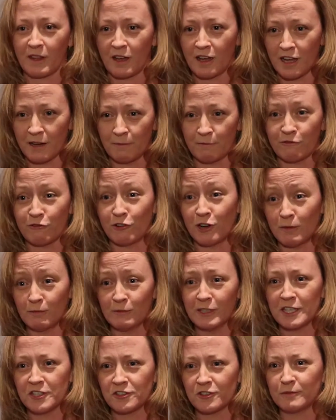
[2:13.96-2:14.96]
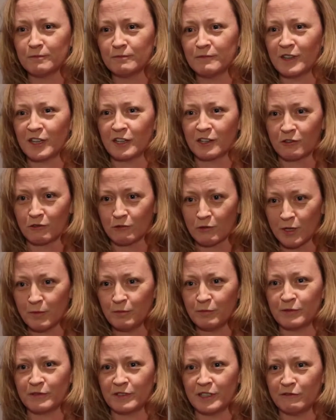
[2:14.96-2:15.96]
I'm from Leitrim. I grew
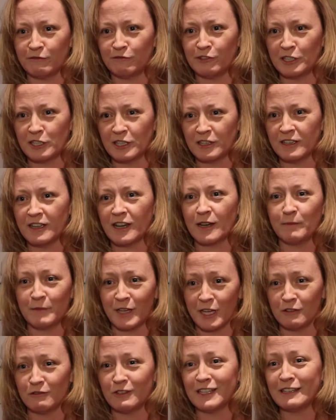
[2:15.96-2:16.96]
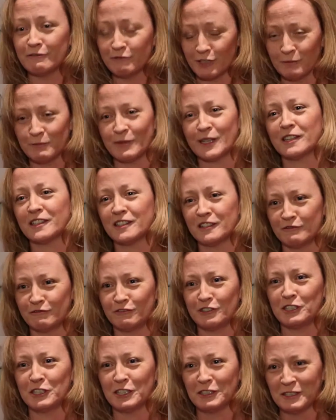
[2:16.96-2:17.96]
up in Fina. I'm now living back in
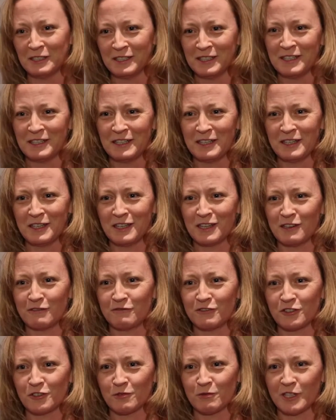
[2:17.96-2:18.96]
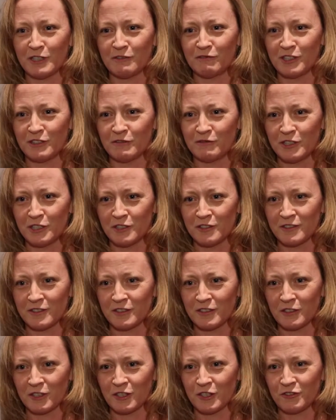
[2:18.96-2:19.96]
Fina after 25 years
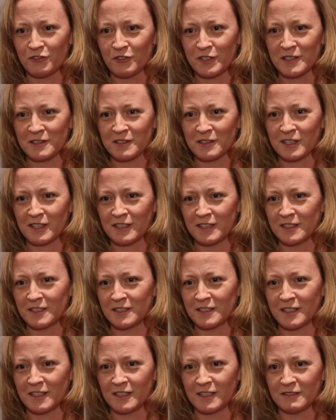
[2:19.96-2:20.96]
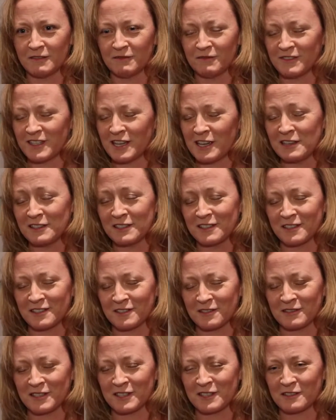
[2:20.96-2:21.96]
in other countries, and yeah,
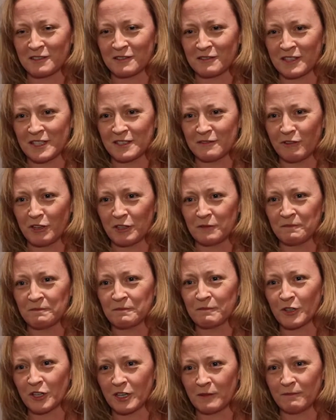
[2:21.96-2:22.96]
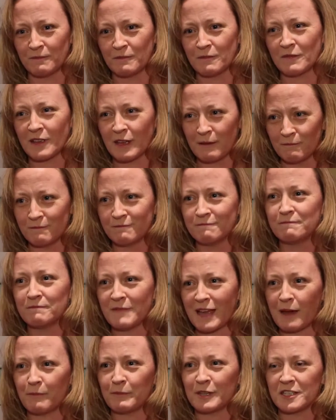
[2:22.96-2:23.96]
it's fun. But I'm
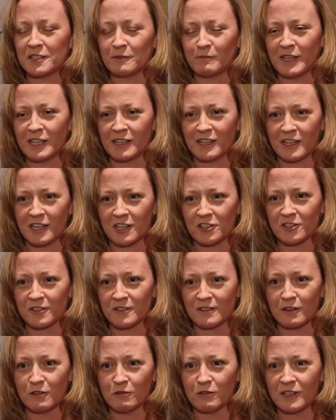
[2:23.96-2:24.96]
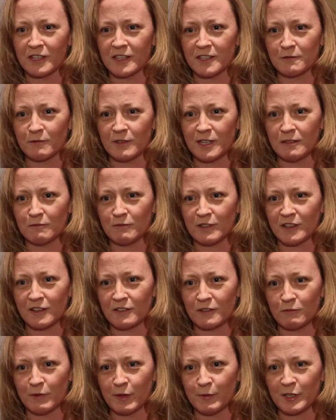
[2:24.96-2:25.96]
happy to make connections locally as well with
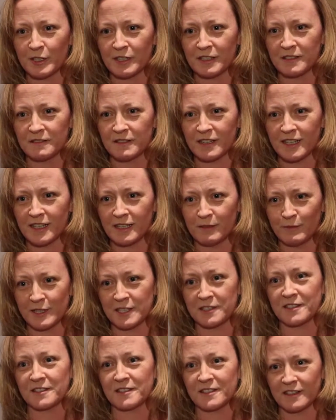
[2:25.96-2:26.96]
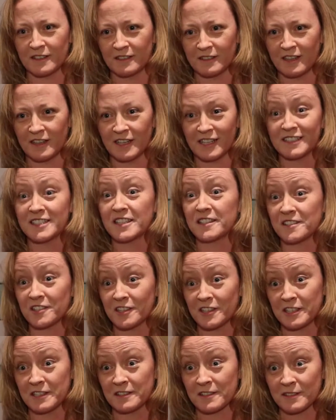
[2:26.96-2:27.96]
other women in business and in
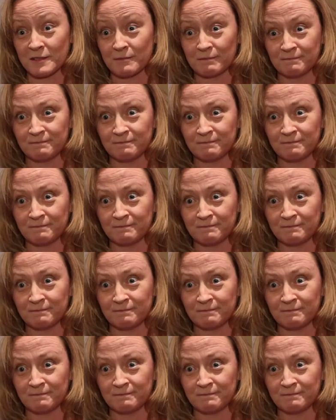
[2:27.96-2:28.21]
science.